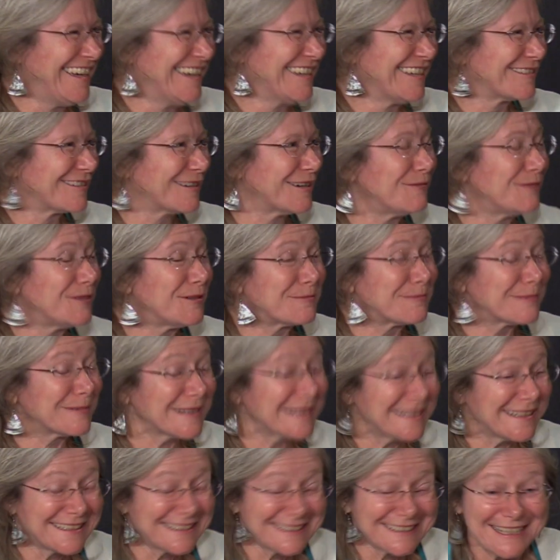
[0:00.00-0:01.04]
Drum roll,
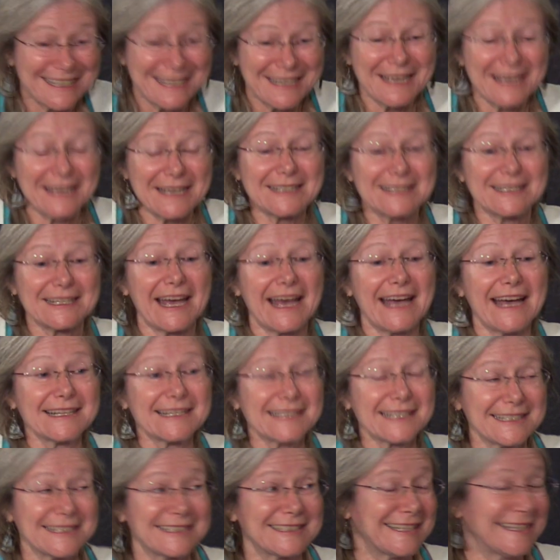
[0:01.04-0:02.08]
please, is as
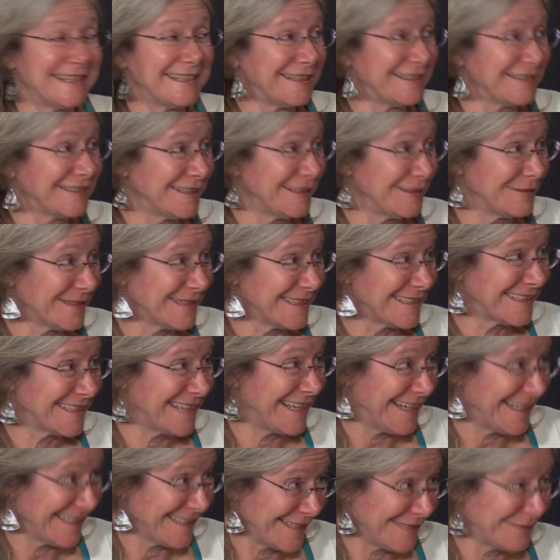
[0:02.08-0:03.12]
I stand out there with the
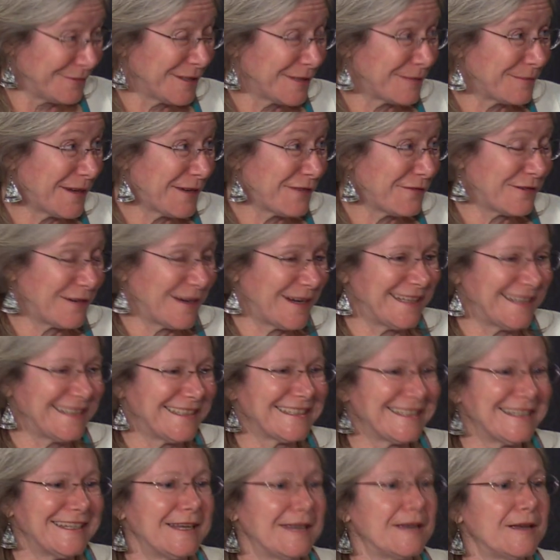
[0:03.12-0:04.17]
signs and with my friends,